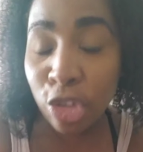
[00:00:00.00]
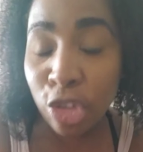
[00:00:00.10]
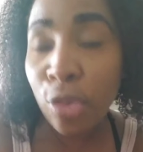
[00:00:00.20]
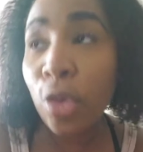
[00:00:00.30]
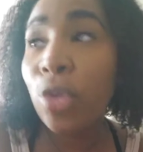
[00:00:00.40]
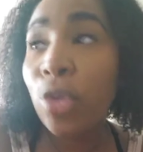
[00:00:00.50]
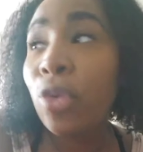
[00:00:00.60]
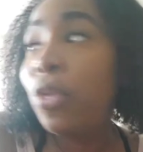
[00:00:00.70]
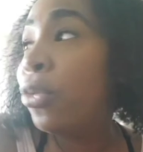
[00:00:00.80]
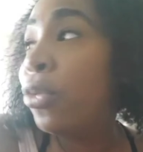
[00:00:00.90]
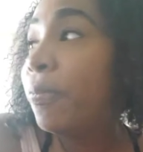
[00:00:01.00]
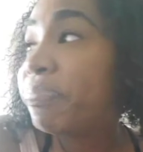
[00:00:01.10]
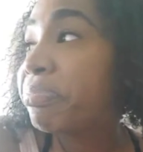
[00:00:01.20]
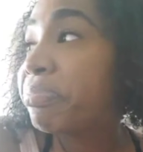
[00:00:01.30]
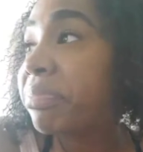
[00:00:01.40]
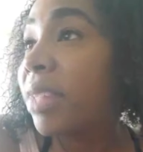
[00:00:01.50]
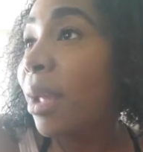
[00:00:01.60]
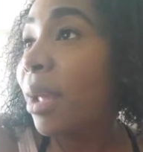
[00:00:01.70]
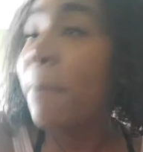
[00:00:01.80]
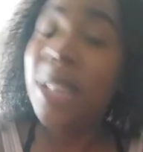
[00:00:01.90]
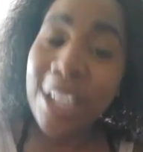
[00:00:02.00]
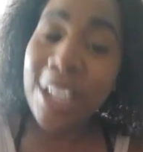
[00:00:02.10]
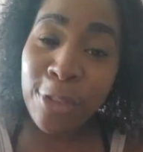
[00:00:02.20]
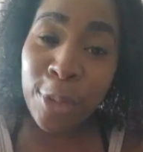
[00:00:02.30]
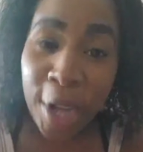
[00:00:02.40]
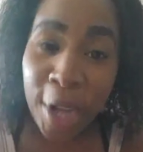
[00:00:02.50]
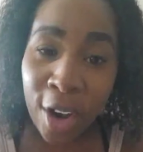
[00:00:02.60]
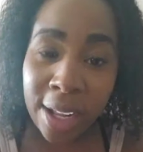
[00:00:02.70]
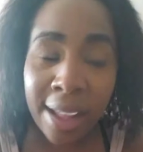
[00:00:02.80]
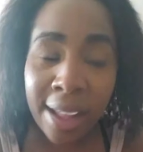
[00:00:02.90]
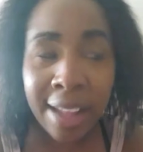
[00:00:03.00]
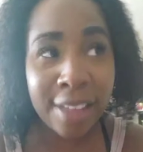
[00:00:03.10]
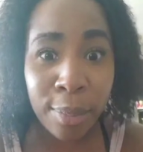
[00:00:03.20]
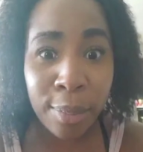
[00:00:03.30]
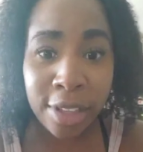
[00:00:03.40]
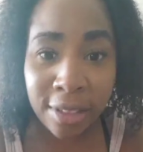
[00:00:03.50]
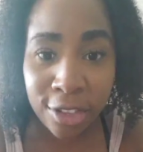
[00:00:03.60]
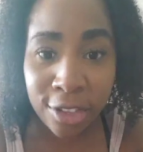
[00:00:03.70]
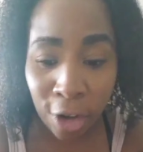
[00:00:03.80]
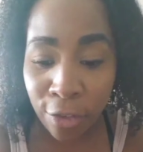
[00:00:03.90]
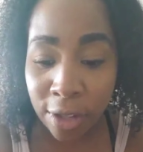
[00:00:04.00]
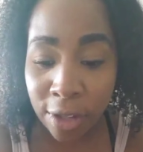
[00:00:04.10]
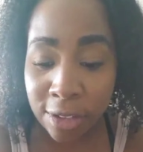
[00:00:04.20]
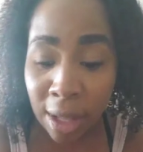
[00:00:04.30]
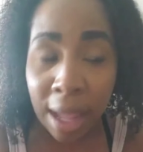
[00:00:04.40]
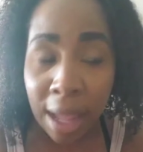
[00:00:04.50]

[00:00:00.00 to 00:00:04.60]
true blood of America is coming to the surface.